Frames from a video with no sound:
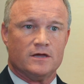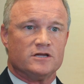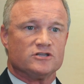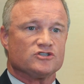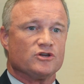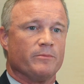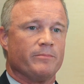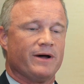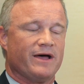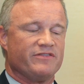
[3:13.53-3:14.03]

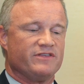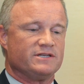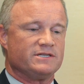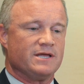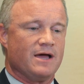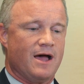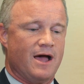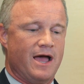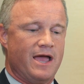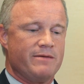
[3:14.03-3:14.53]
So by the
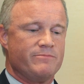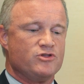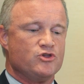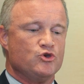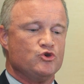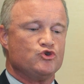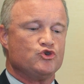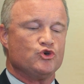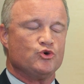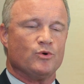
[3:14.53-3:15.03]
time
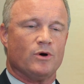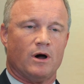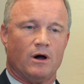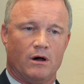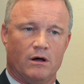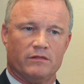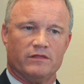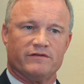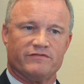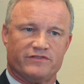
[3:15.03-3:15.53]
you do
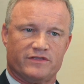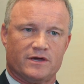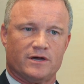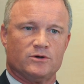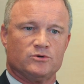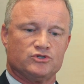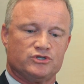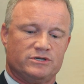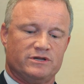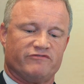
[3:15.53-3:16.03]
all of
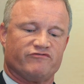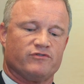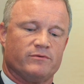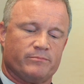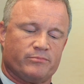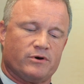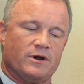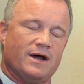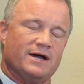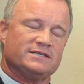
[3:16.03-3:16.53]
those
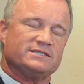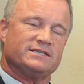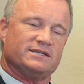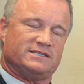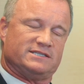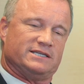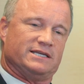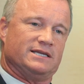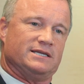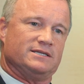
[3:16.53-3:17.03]
different
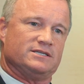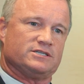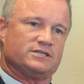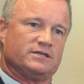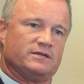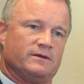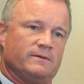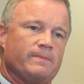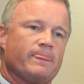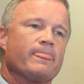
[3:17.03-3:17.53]

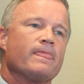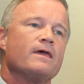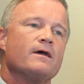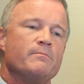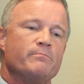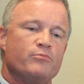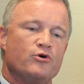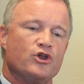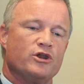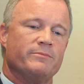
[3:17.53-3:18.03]
processes,
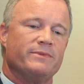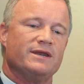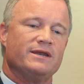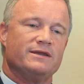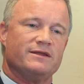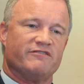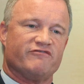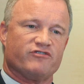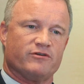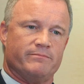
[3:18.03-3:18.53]
put them in a
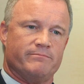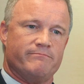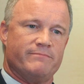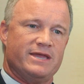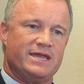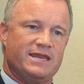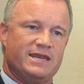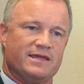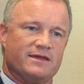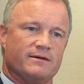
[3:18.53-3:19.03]
different
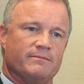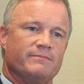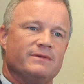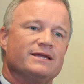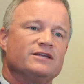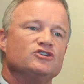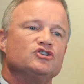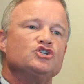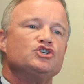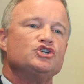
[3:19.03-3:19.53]
medium
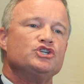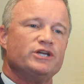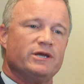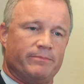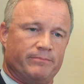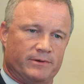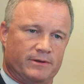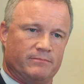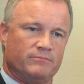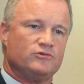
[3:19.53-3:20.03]
and
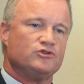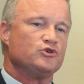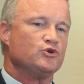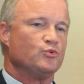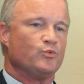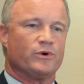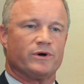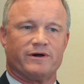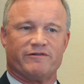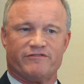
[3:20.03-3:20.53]
ship them to
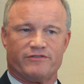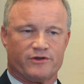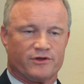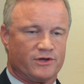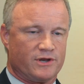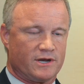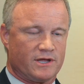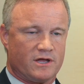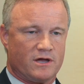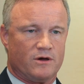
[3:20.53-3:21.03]
wherever they're
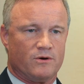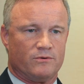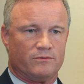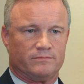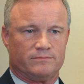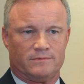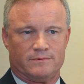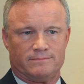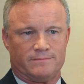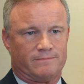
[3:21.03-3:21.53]
going to
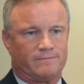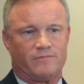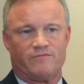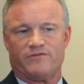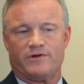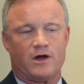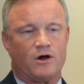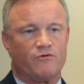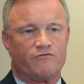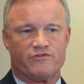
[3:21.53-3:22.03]
go
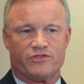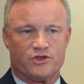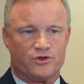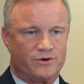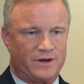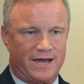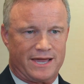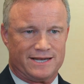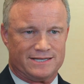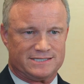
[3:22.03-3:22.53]
over the
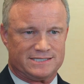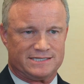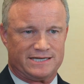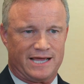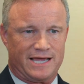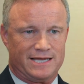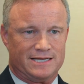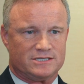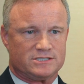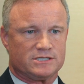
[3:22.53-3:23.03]
United
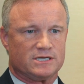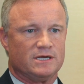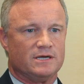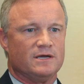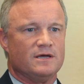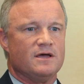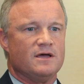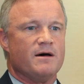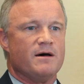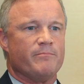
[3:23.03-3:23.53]
States,
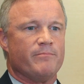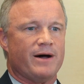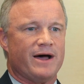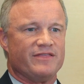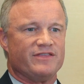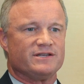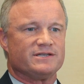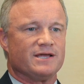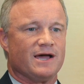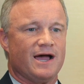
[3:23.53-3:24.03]
by
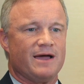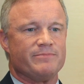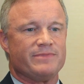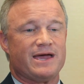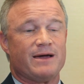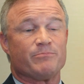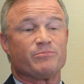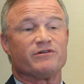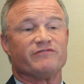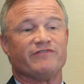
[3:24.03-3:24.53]
the time
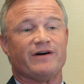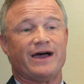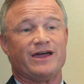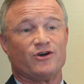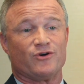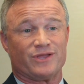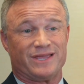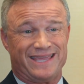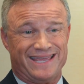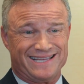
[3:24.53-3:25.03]
that
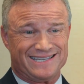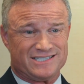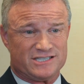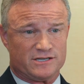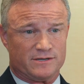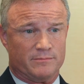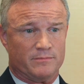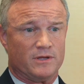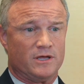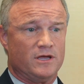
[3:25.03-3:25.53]
provider gets
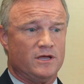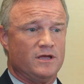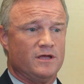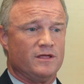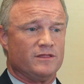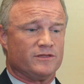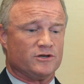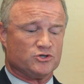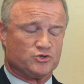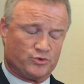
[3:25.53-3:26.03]
them,
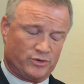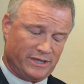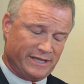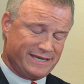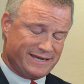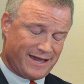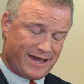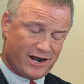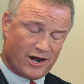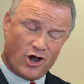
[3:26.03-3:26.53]
there's
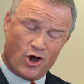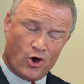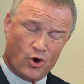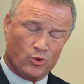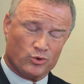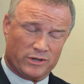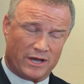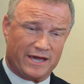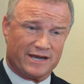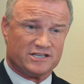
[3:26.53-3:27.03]
really not a
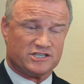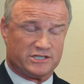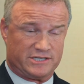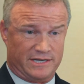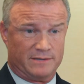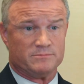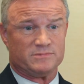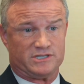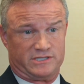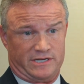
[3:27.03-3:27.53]
whole lot of
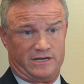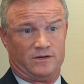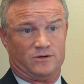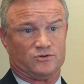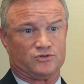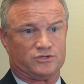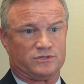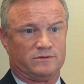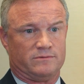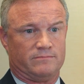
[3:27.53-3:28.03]
stem
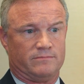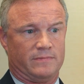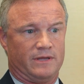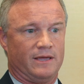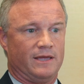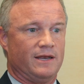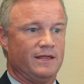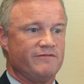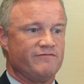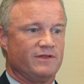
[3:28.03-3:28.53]
cells.
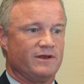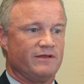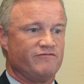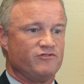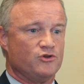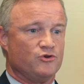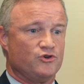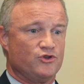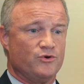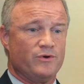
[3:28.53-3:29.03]
And even
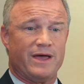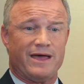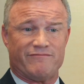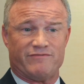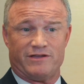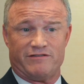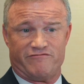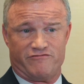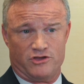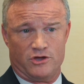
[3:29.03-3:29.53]
if you do have
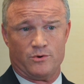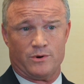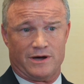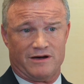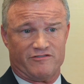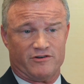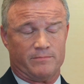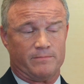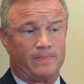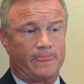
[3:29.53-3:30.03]
a few
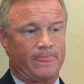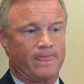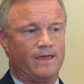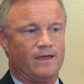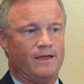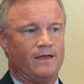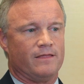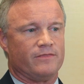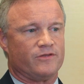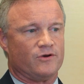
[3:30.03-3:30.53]
of them,
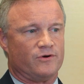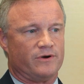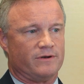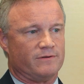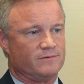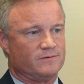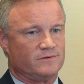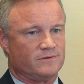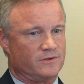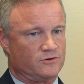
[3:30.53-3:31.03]

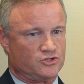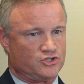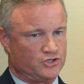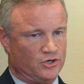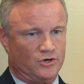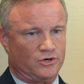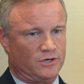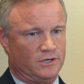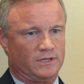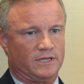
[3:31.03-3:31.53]
they're
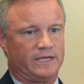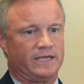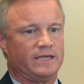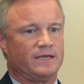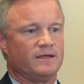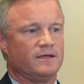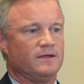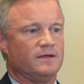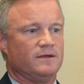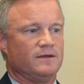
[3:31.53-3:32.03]

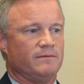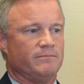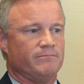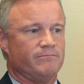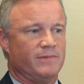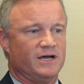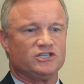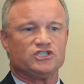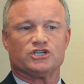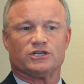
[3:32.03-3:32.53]
certainly
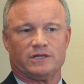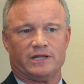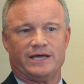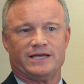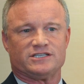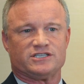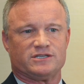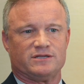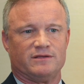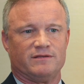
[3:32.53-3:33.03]
much
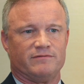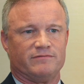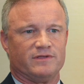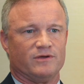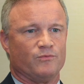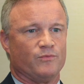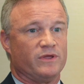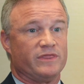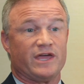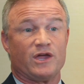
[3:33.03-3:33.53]
less
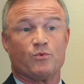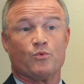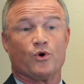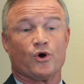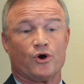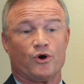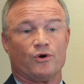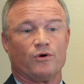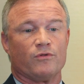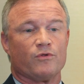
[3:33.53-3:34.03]
than when they
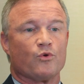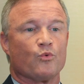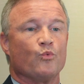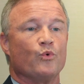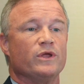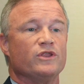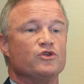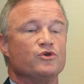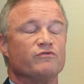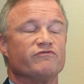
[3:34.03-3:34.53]
were
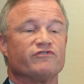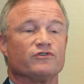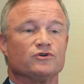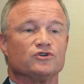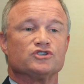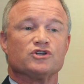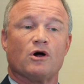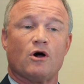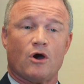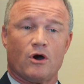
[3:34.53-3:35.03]
when you
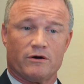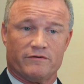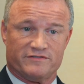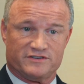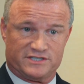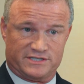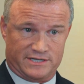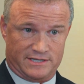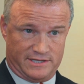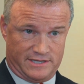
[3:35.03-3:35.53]
first
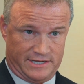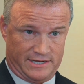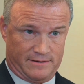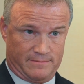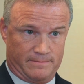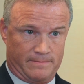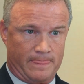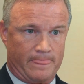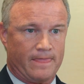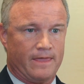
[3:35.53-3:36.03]
harvested
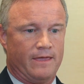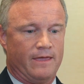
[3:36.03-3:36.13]
them.